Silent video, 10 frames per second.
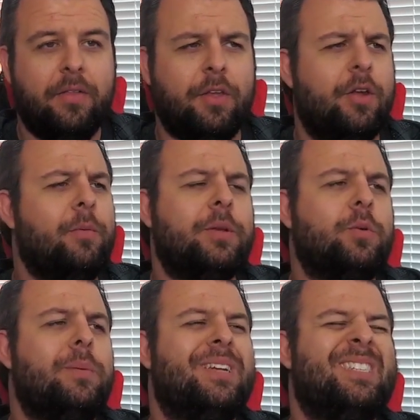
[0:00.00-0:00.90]
We're
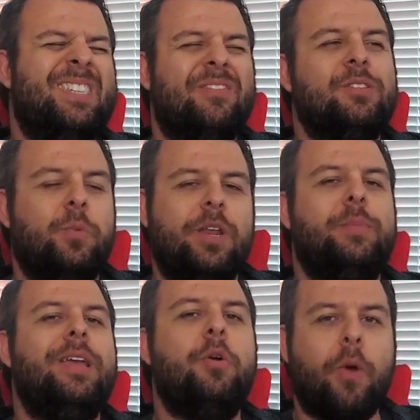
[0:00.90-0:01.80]
talking about
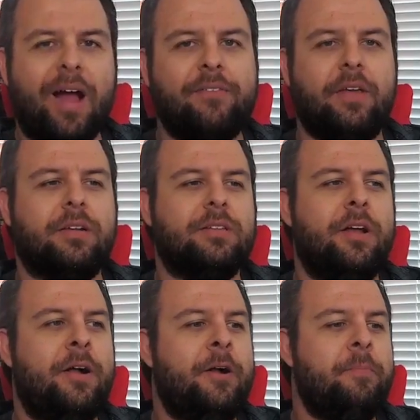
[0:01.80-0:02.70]
720p graphics
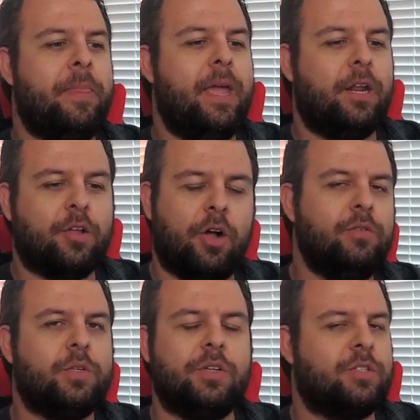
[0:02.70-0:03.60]
in a
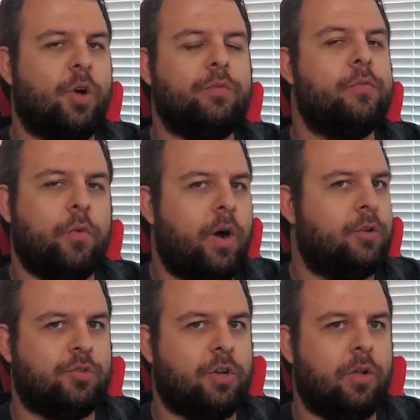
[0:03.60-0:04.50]
console that sold for
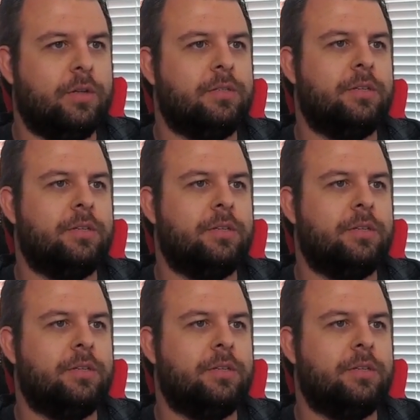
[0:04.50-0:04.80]
$400.